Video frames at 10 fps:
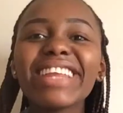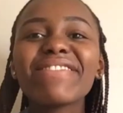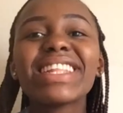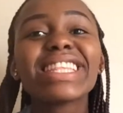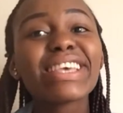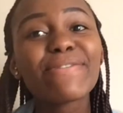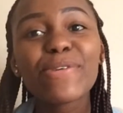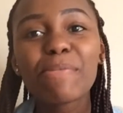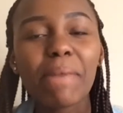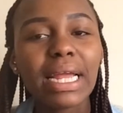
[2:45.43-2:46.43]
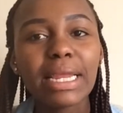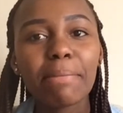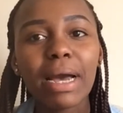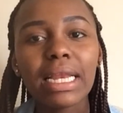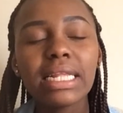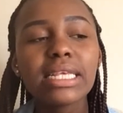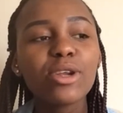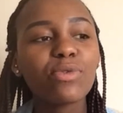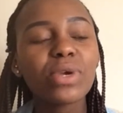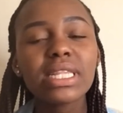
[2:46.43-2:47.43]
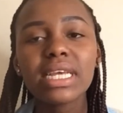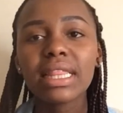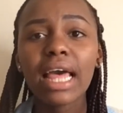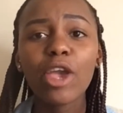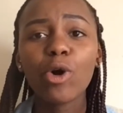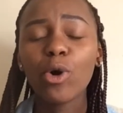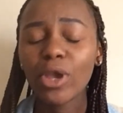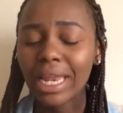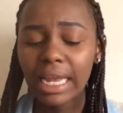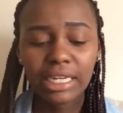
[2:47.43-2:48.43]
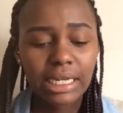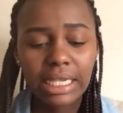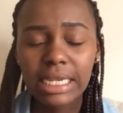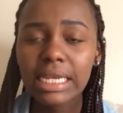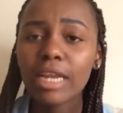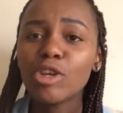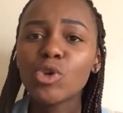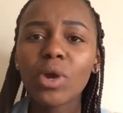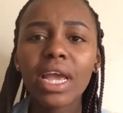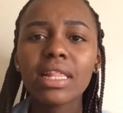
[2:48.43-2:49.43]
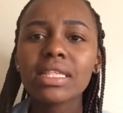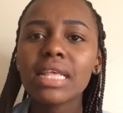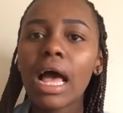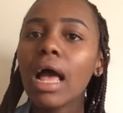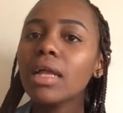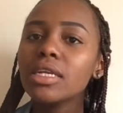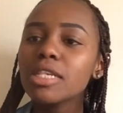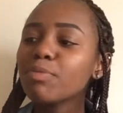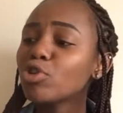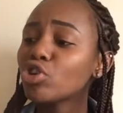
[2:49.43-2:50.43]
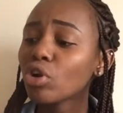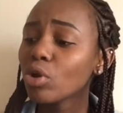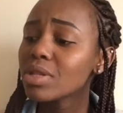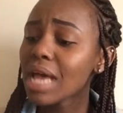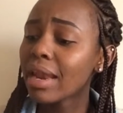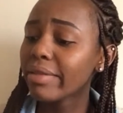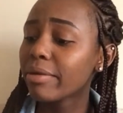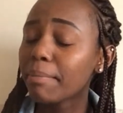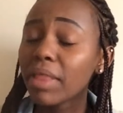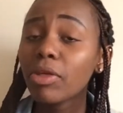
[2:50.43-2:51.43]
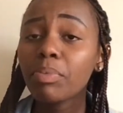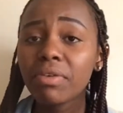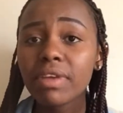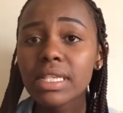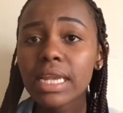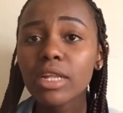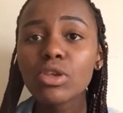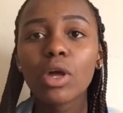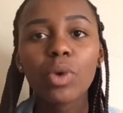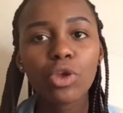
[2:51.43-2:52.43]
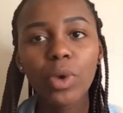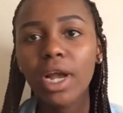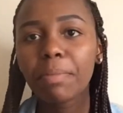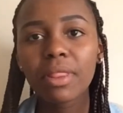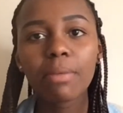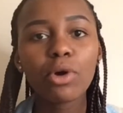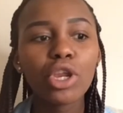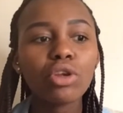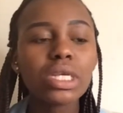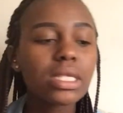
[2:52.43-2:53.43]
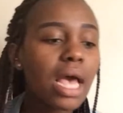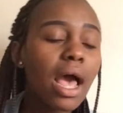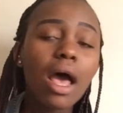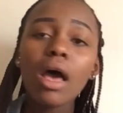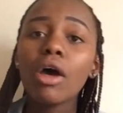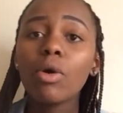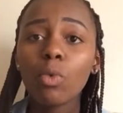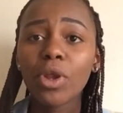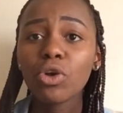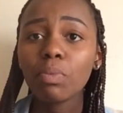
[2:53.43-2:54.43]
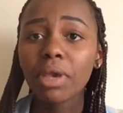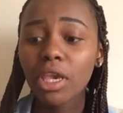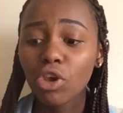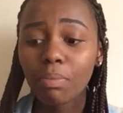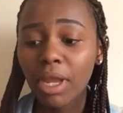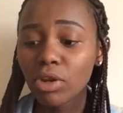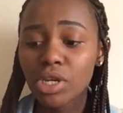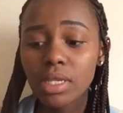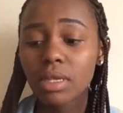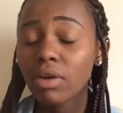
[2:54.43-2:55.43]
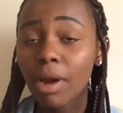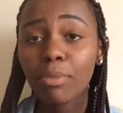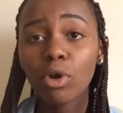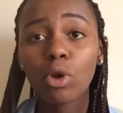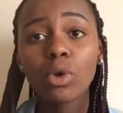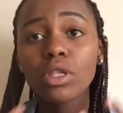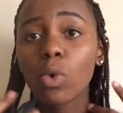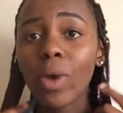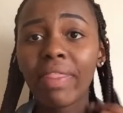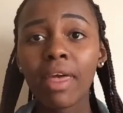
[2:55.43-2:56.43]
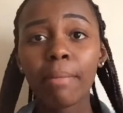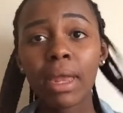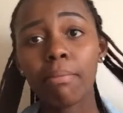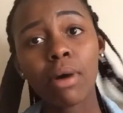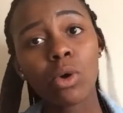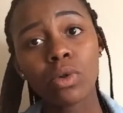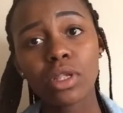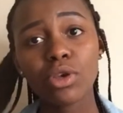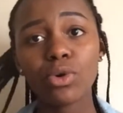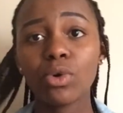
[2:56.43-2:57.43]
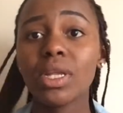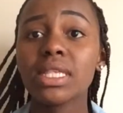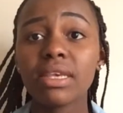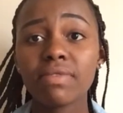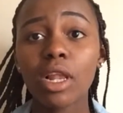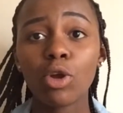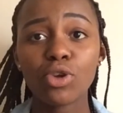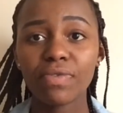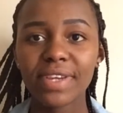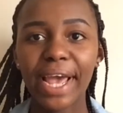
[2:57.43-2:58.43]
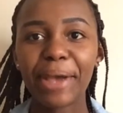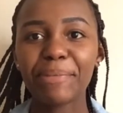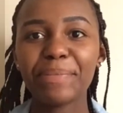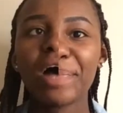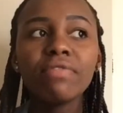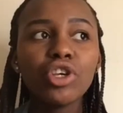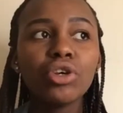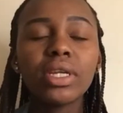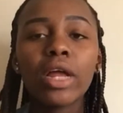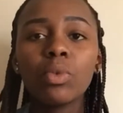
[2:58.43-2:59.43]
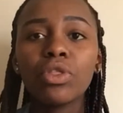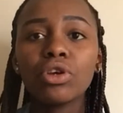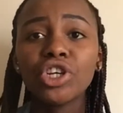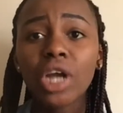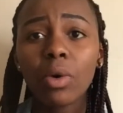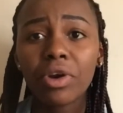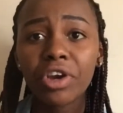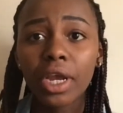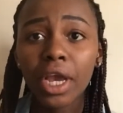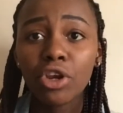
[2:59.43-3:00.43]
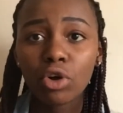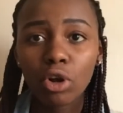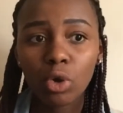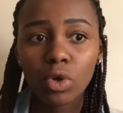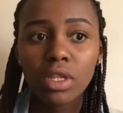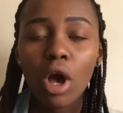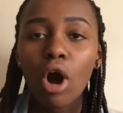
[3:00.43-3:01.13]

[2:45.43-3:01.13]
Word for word: even save you money man instead of wasting there your electricity and tokens there just put your clothes under the bed the previous night so that when you wake up in the morning you just when you're making your bed you just grab your clothes wear them and bounce you know it saves a lot of time so after you're done with your showering and your clothes